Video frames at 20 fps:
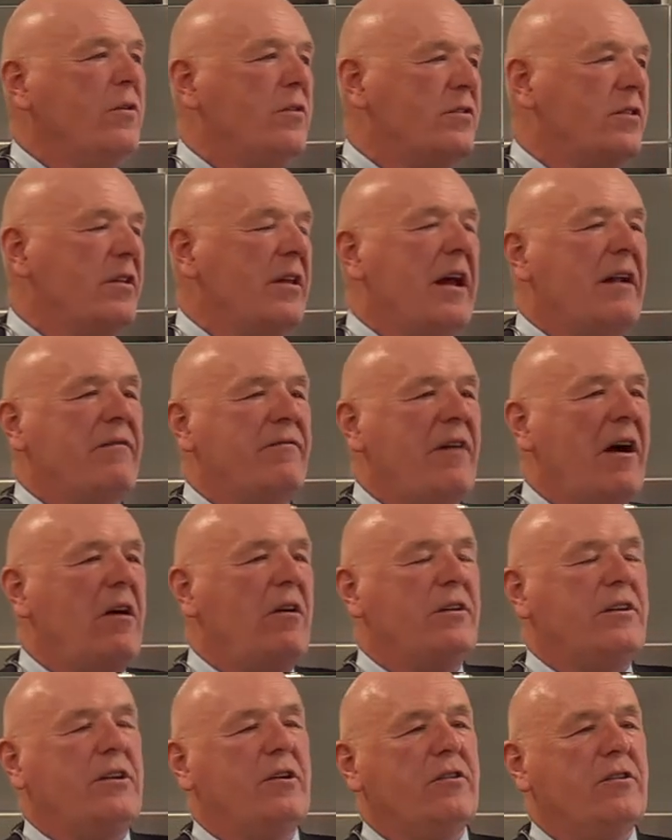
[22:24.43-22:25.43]
There's a lot of
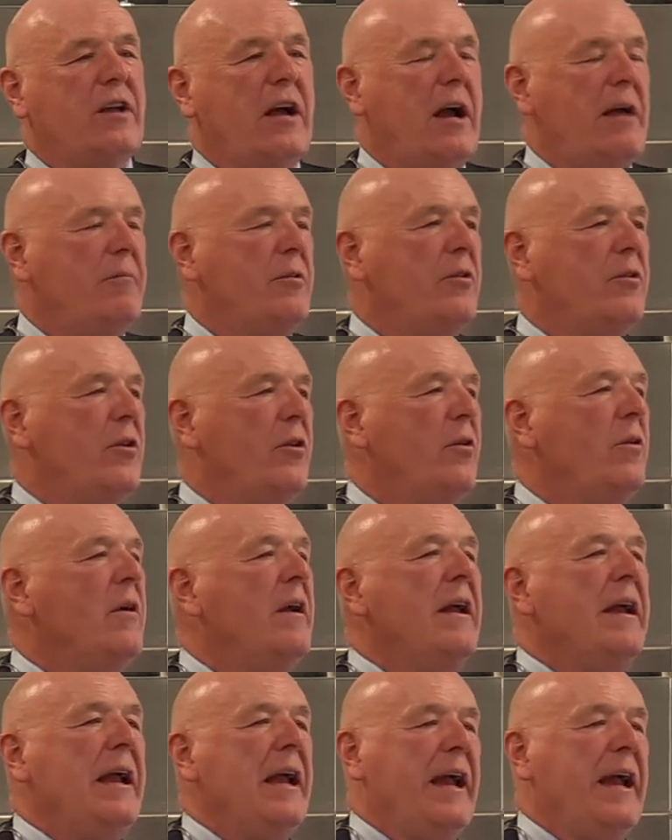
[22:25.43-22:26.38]
volunteer time you do.